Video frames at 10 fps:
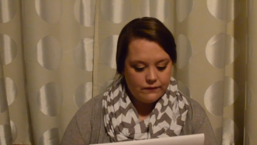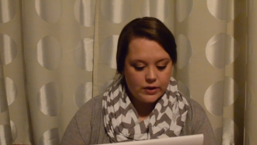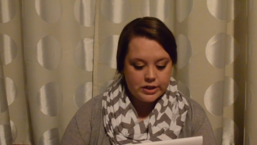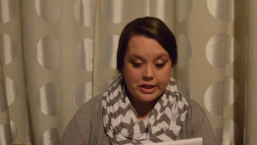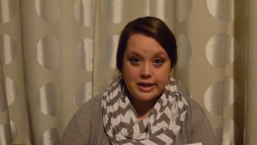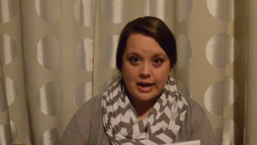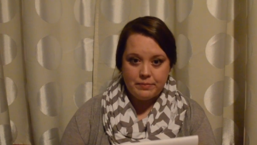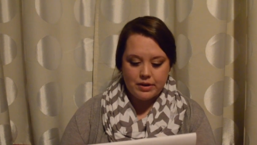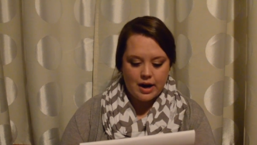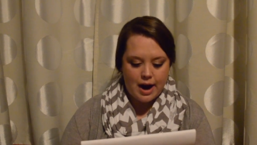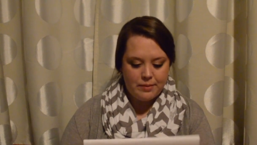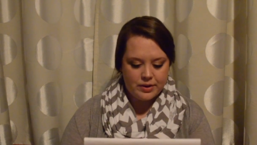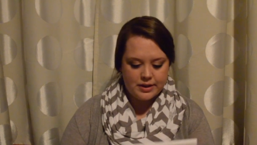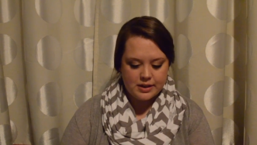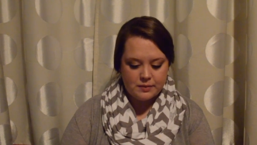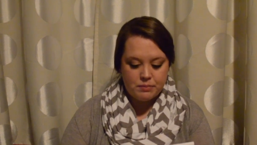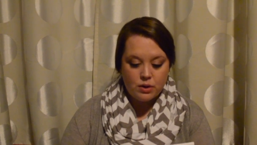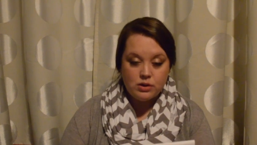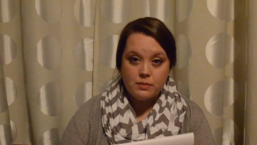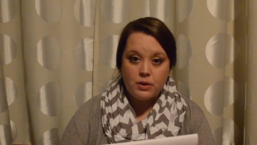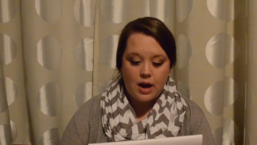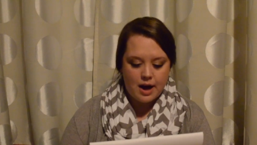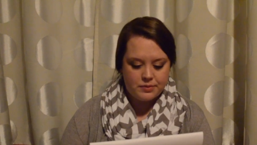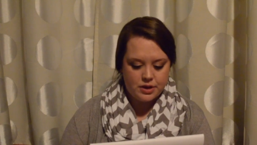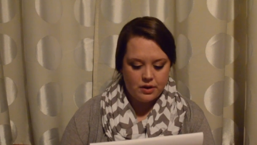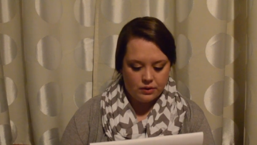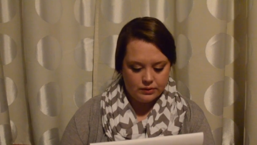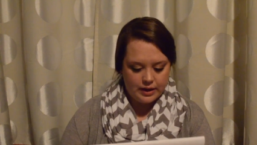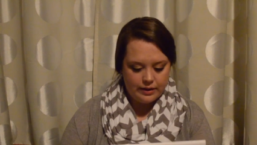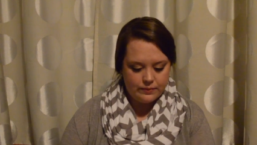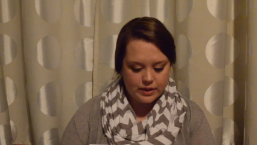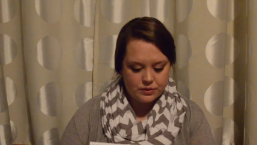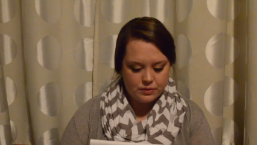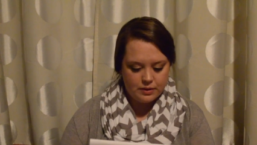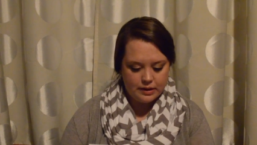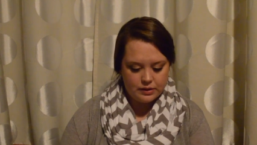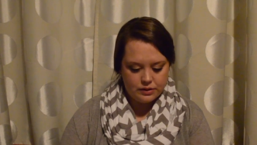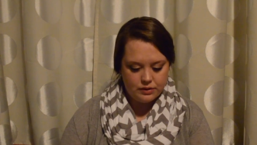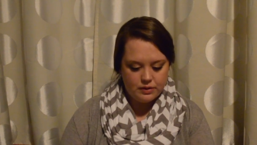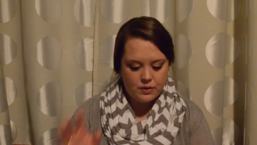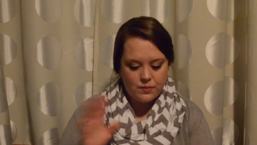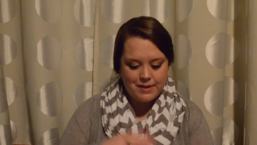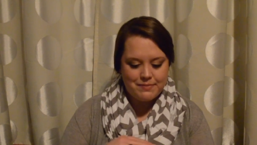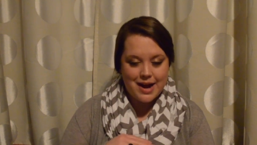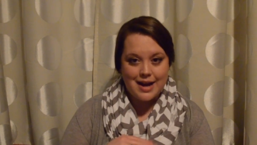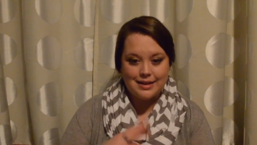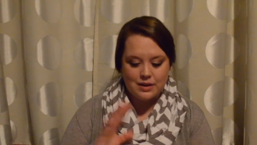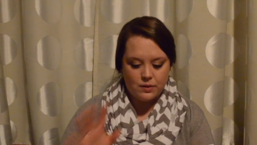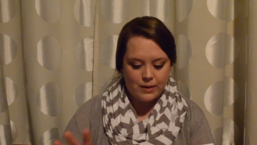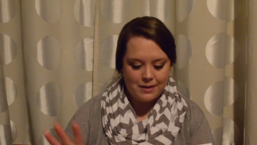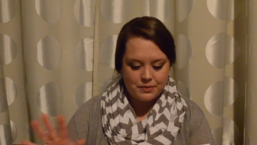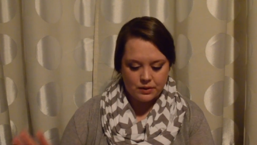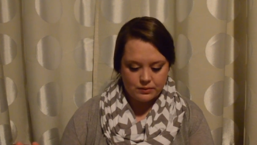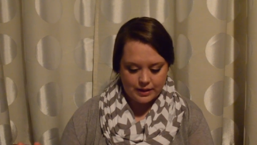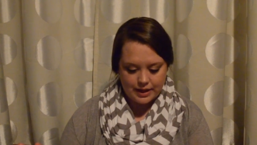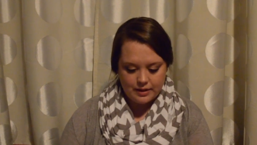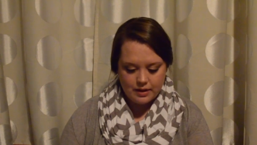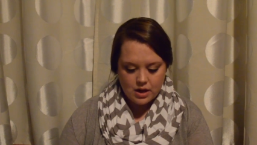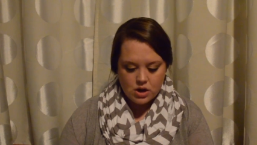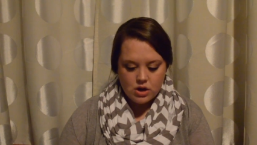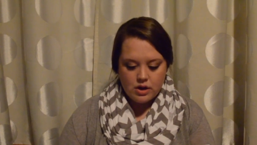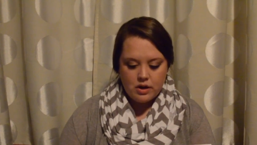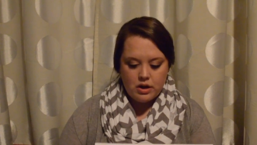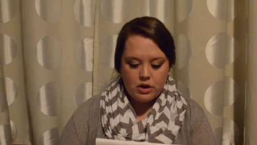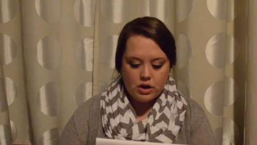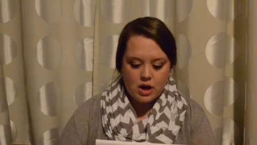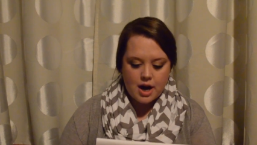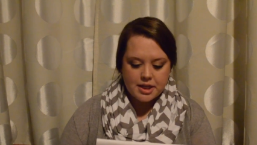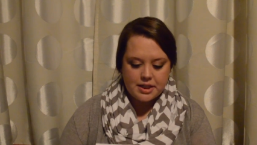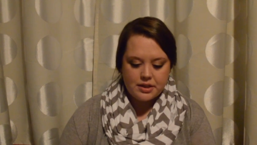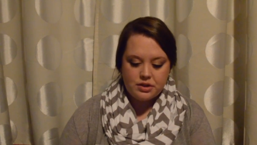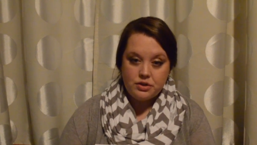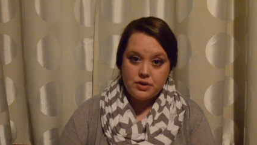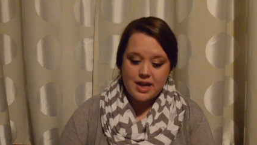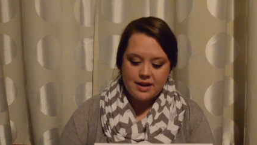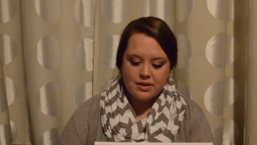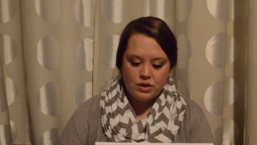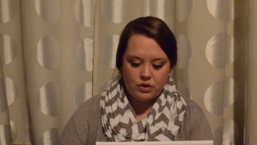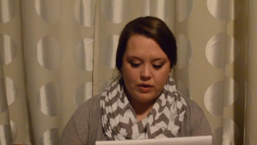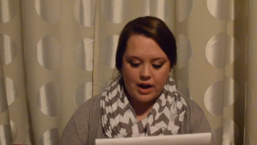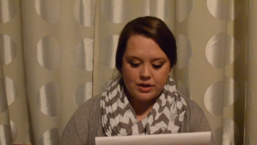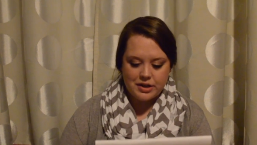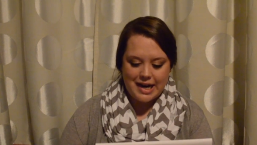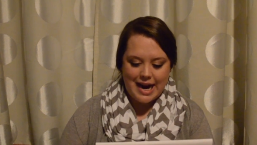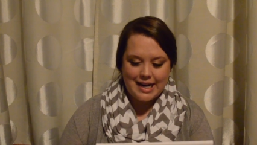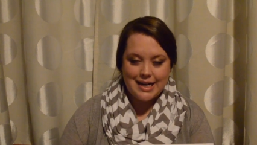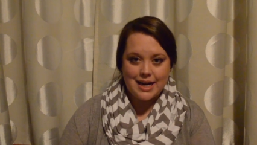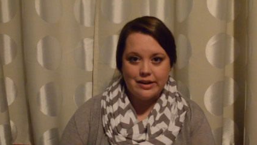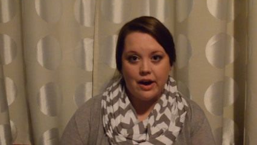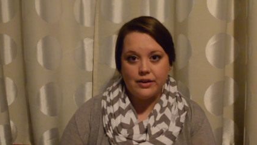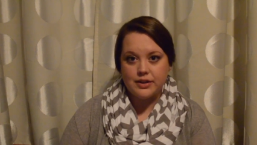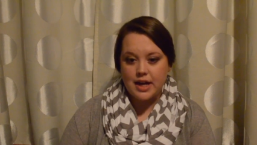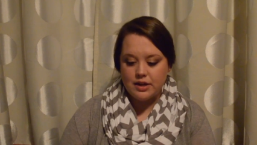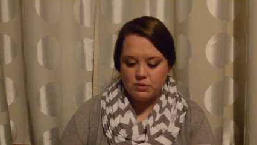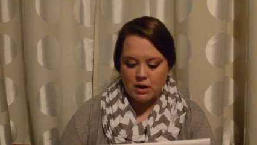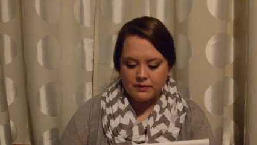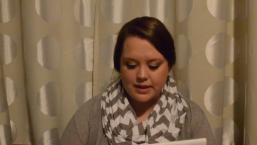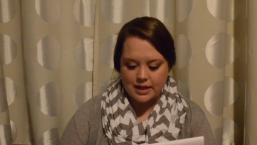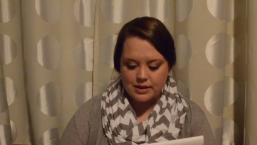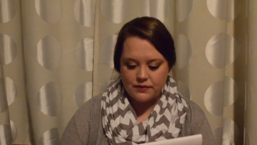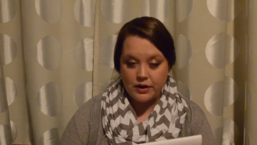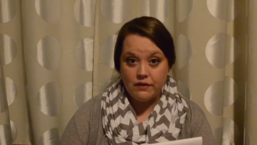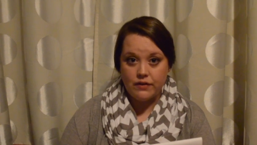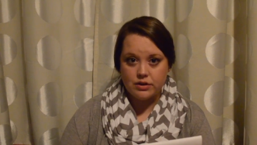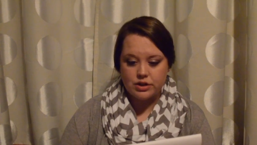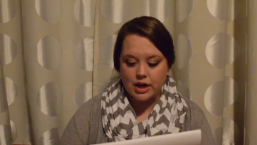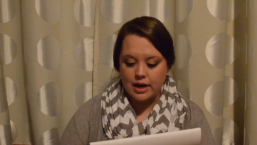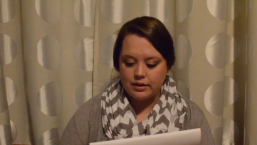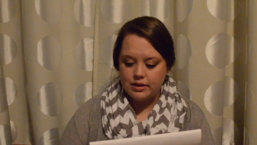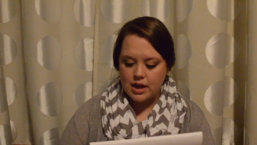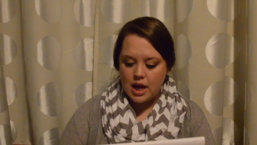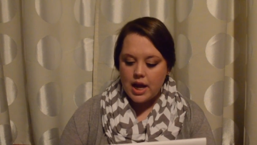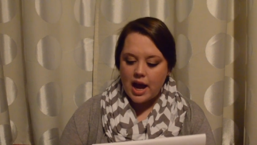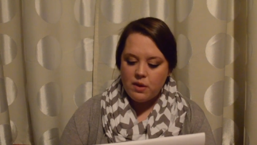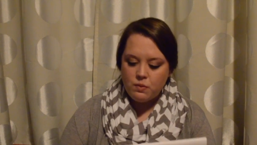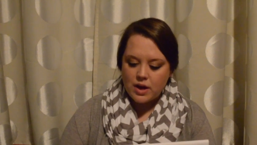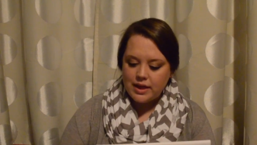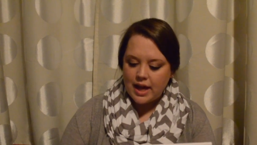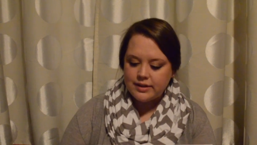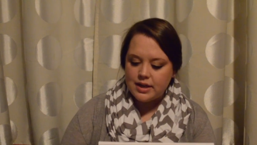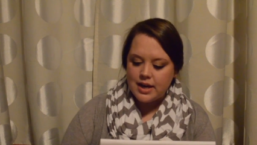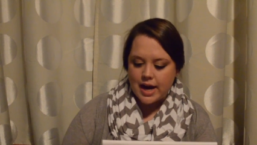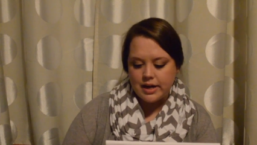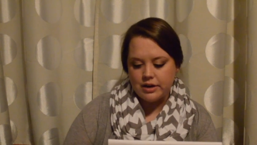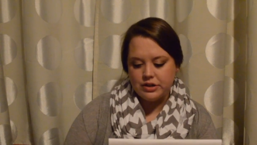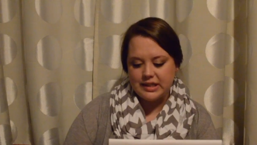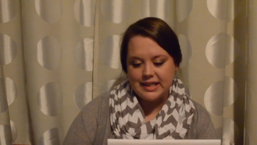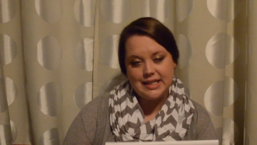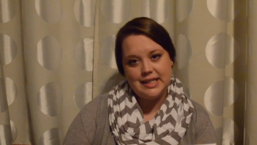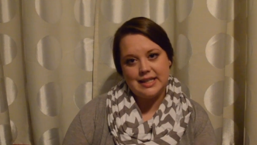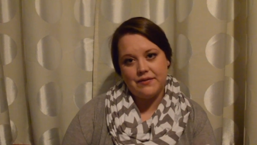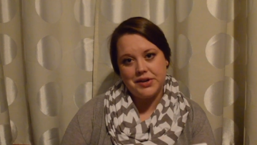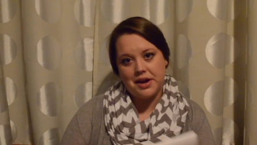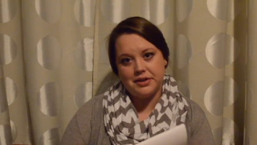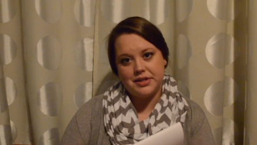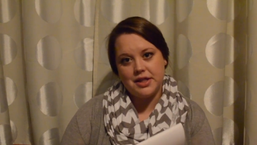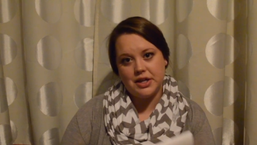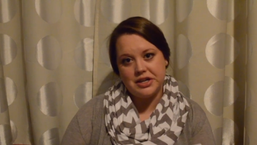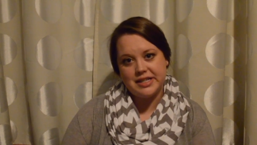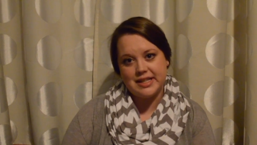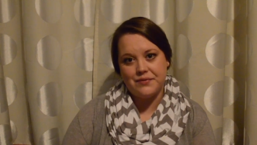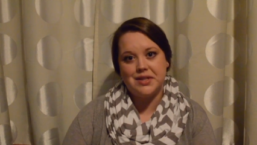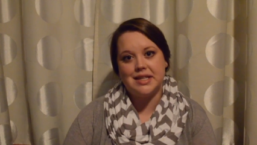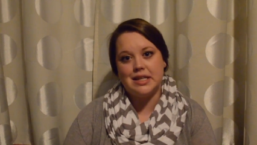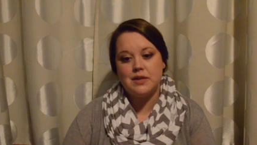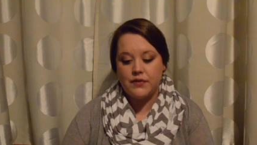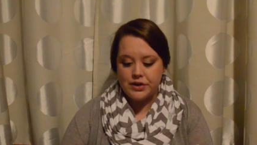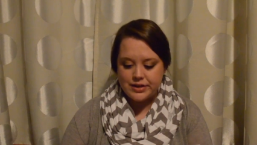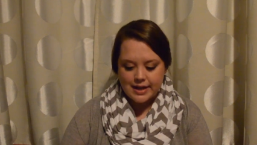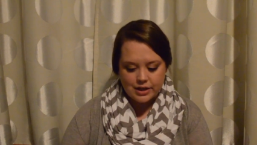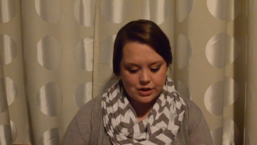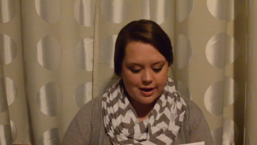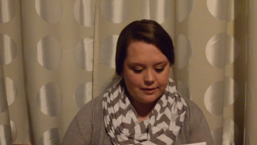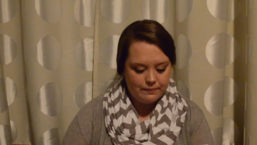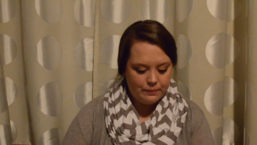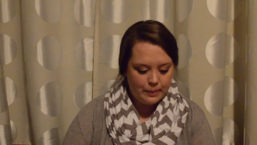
For G diaper hybrid disposable option only, which would include the wet bags and the wipes only, your cost is $2,389.12 for your first child, and $1,967.37 for your second child.